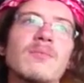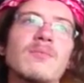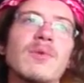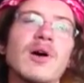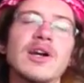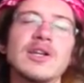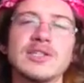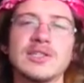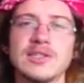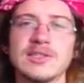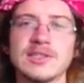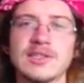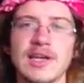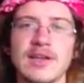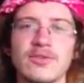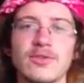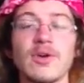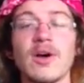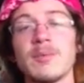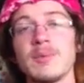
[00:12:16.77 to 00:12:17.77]
Martian
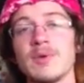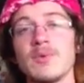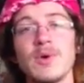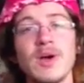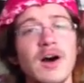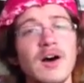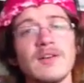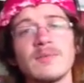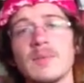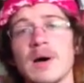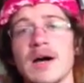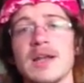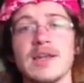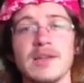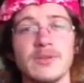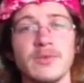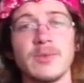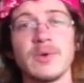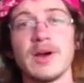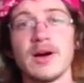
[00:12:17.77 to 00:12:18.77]
sign. So, I mean, we all have
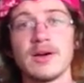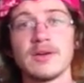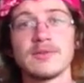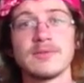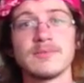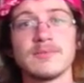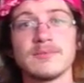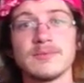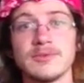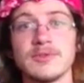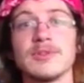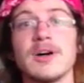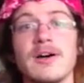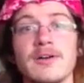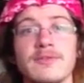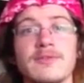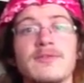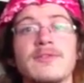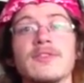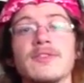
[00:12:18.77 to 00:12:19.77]
bodies. We all
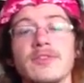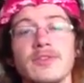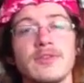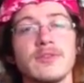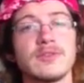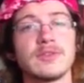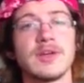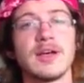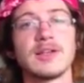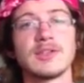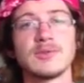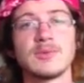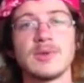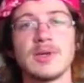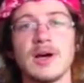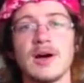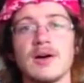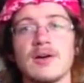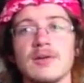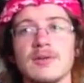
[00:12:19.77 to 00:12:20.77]
love physical touch.
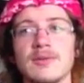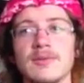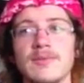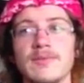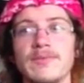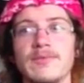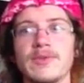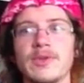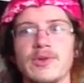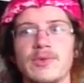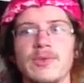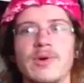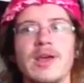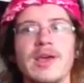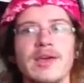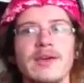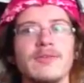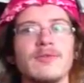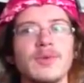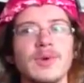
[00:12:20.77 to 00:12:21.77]
We all
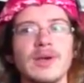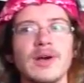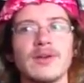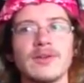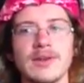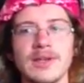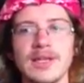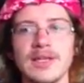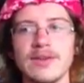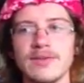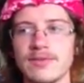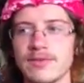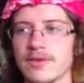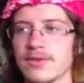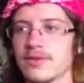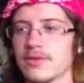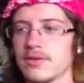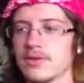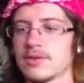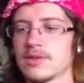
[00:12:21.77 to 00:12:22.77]
crave. We all need
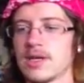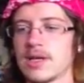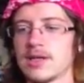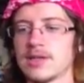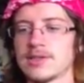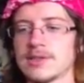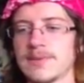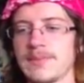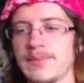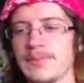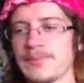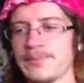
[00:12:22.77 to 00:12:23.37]
physical touch.